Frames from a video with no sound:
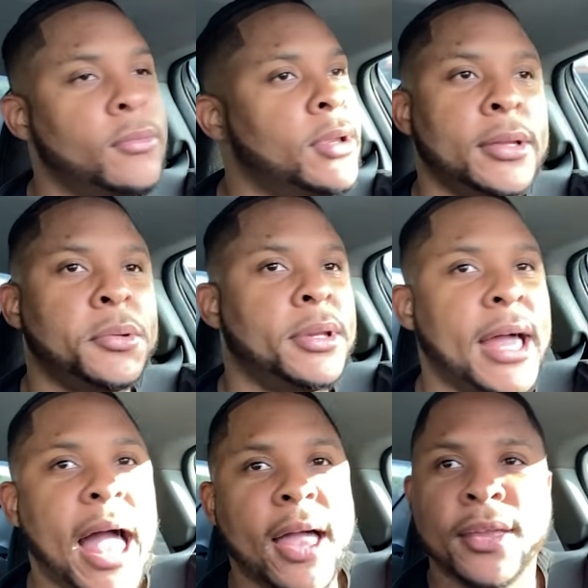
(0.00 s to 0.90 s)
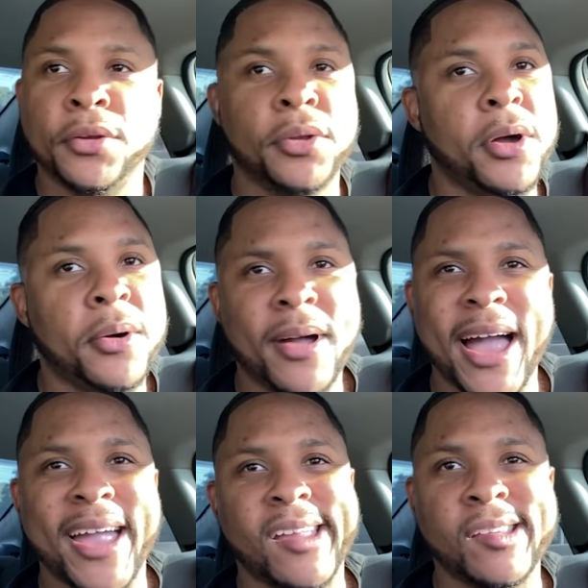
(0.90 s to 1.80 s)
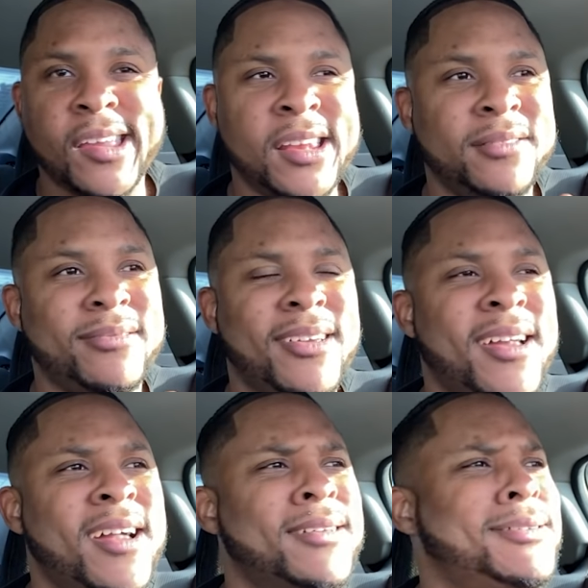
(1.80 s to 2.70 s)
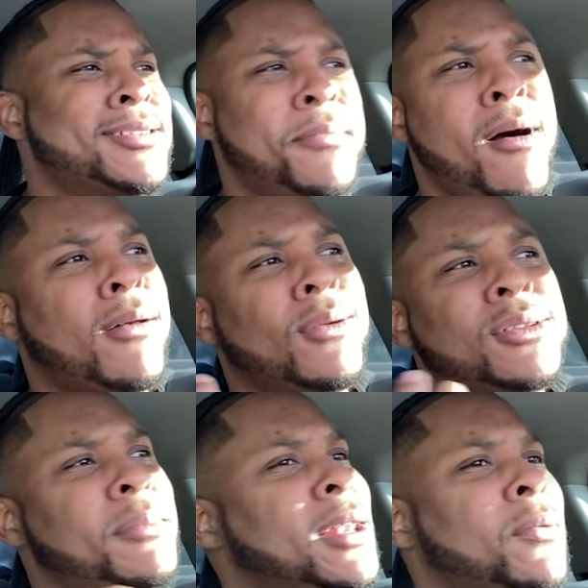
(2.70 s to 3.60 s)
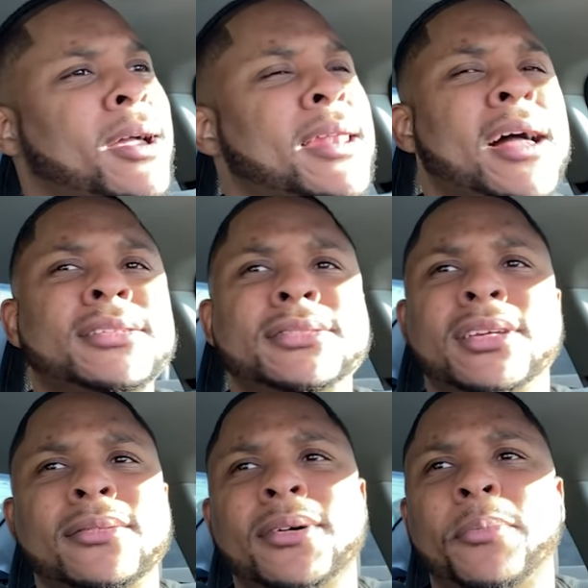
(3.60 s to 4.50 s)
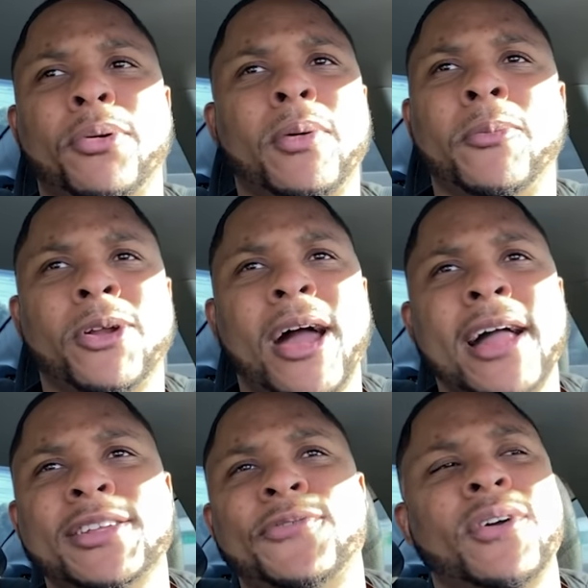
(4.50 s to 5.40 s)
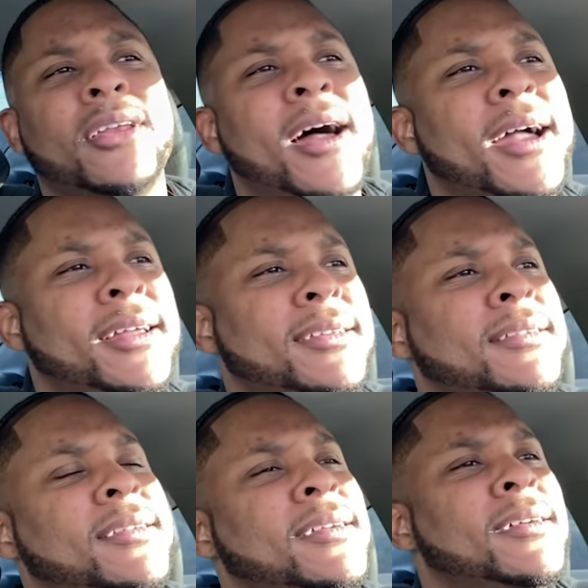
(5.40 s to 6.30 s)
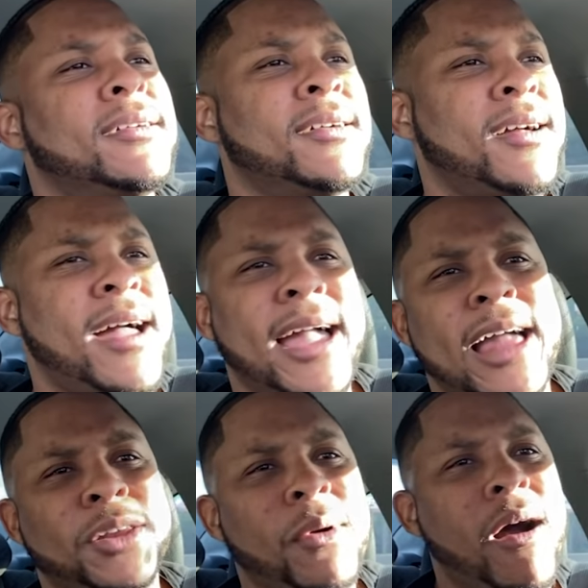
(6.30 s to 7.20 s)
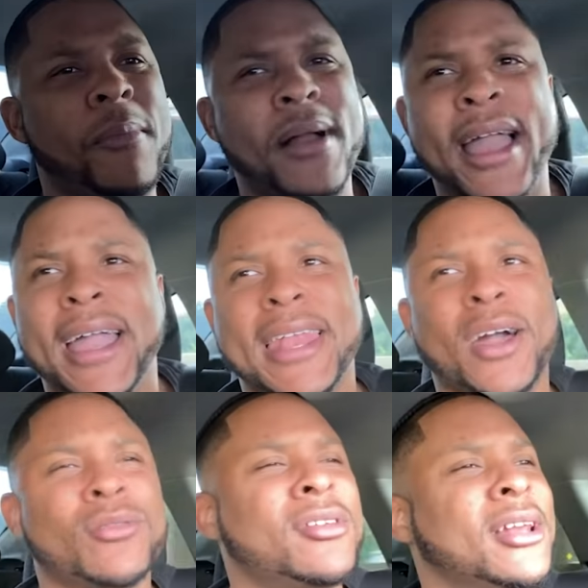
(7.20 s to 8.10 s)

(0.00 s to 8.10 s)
we ain't doing that. And there's a mall close to me anyway, and I, you know, perimeter. I just feel like I ain't gotta go to